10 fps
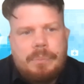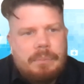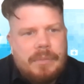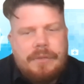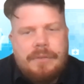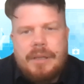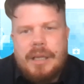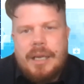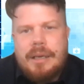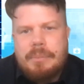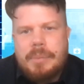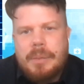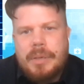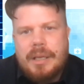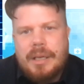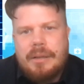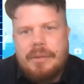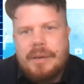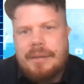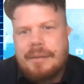fill out and populate
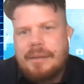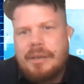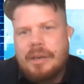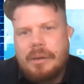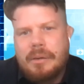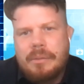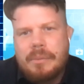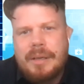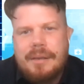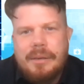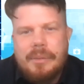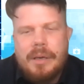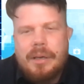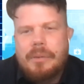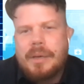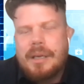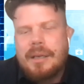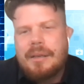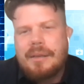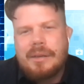the rest. We see a world
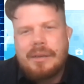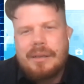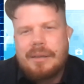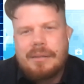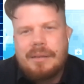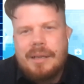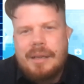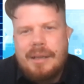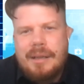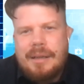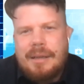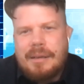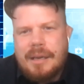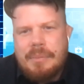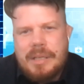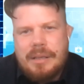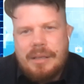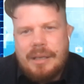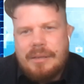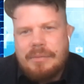where, you can come to
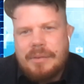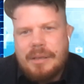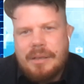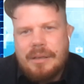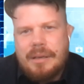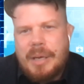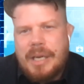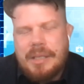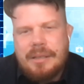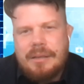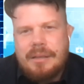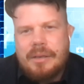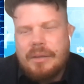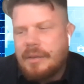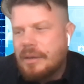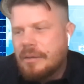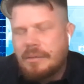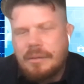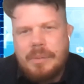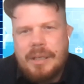the end of a patient
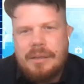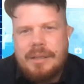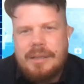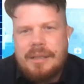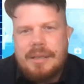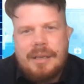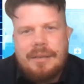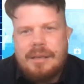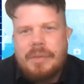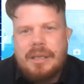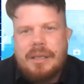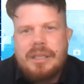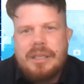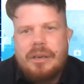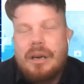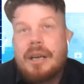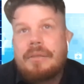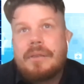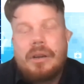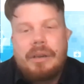consult, quickly dictate something into your
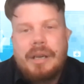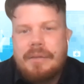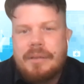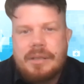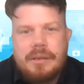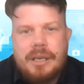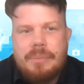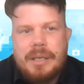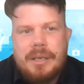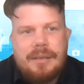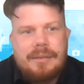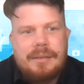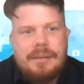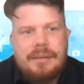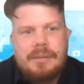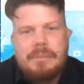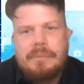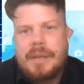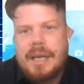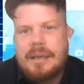iPhone, have it turn up in our
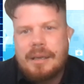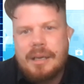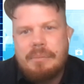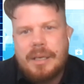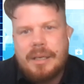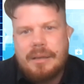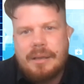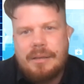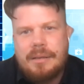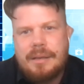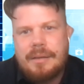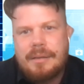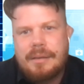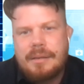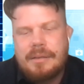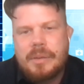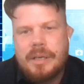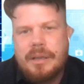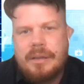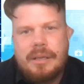system. They can come back at their desk in
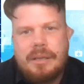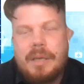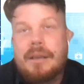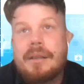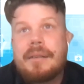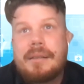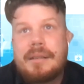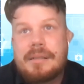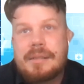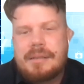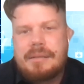20, 30 minutes, just,